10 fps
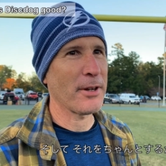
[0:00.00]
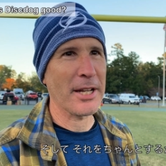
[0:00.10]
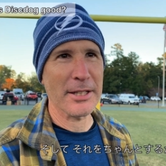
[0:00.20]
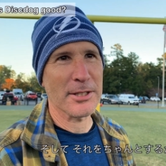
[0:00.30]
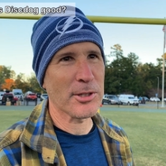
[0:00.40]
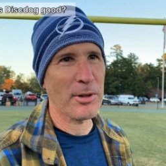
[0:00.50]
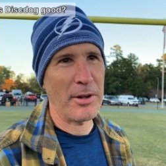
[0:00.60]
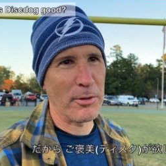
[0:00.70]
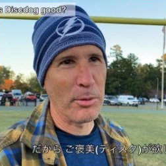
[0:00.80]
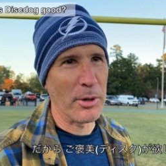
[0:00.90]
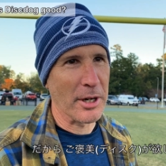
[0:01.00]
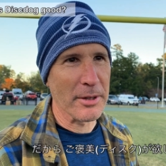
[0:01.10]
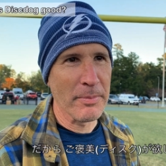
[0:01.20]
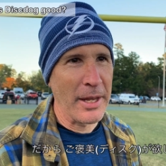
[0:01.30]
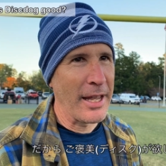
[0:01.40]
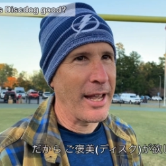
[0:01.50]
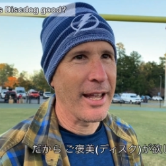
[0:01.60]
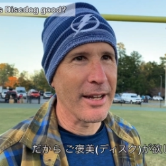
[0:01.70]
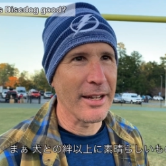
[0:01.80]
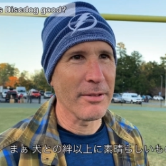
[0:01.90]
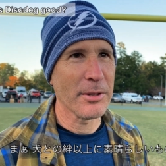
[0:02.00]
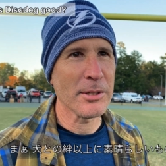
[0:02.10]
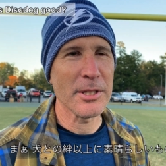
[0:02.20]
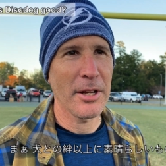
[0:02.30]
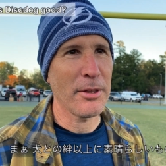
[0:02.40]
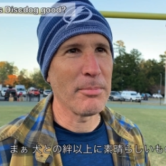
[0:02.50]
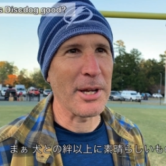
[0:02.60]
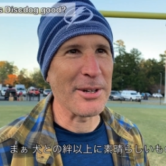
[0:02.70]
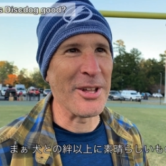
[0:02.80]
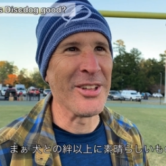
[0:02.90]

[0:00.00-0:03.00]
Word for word: and I get this great reward. And uh, there's nothing better